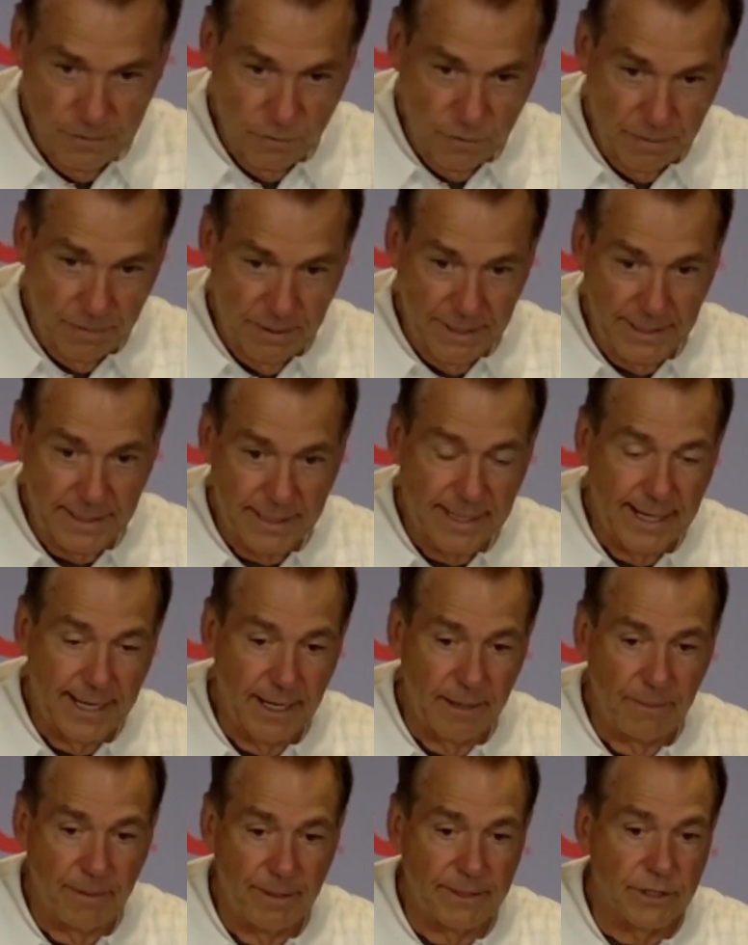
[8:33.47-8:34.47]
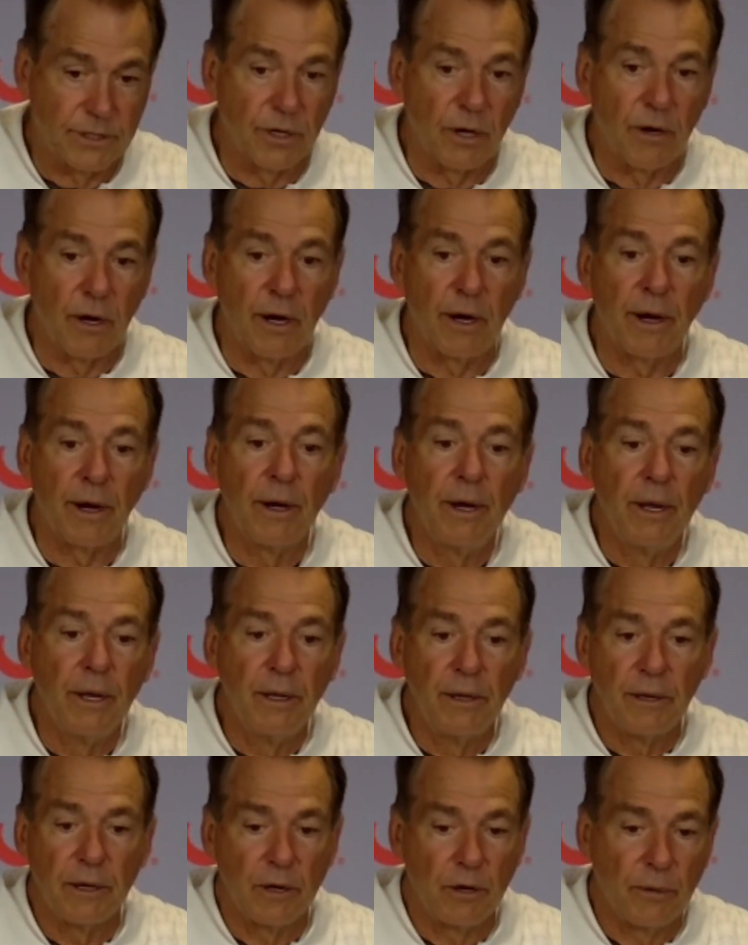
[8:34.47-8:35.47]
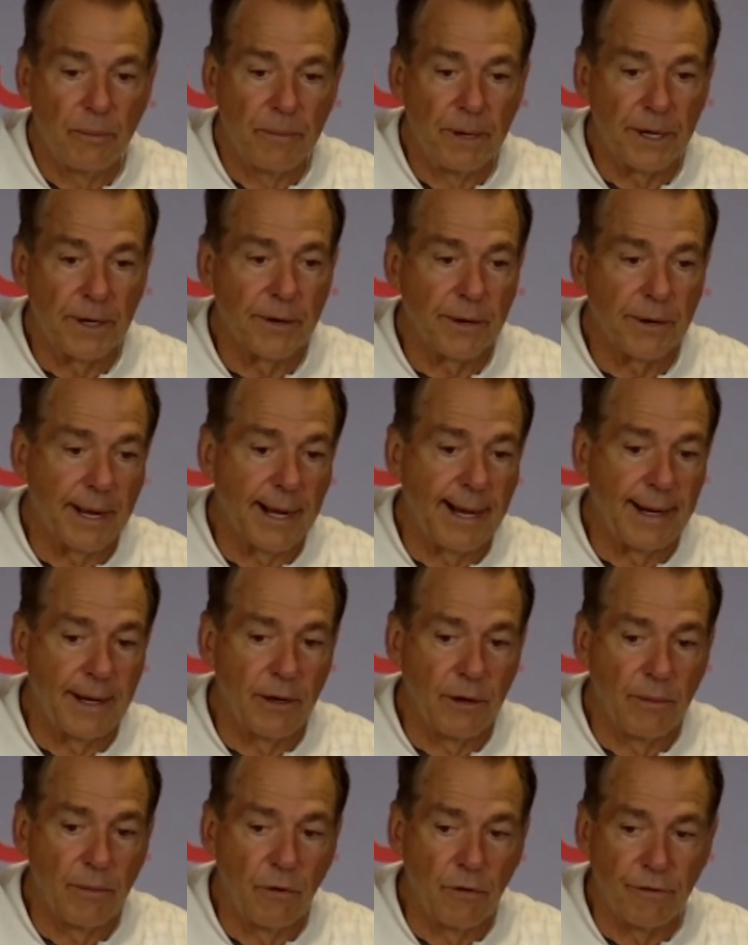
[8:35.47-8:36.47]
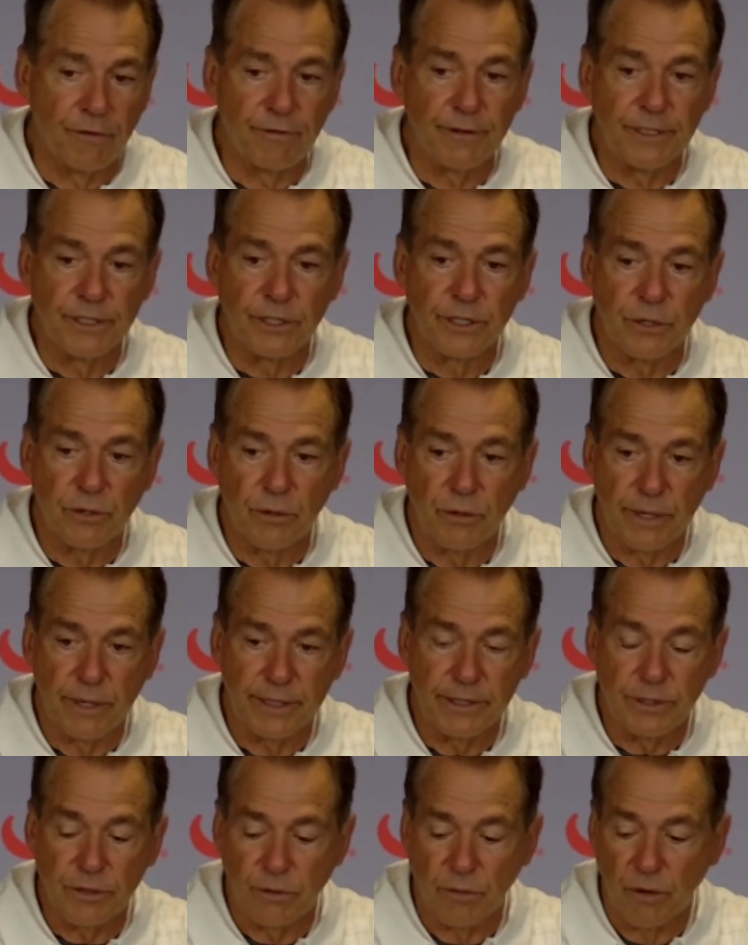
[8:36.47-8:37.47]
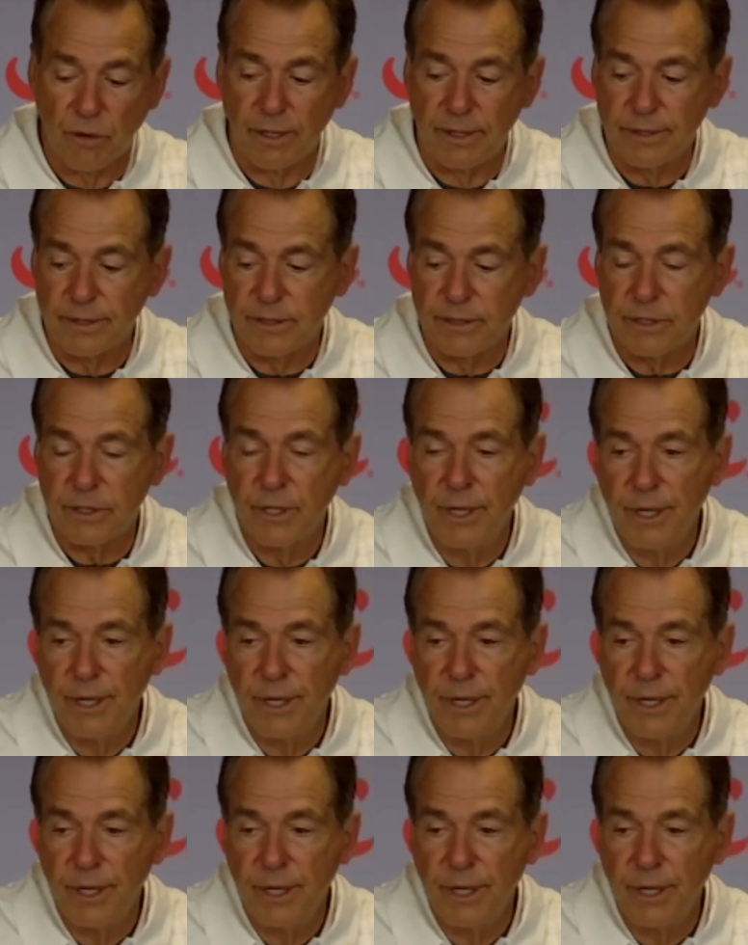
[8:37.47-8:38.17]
We played Caleb at star, a little bigger guy, a little more physical against the runs.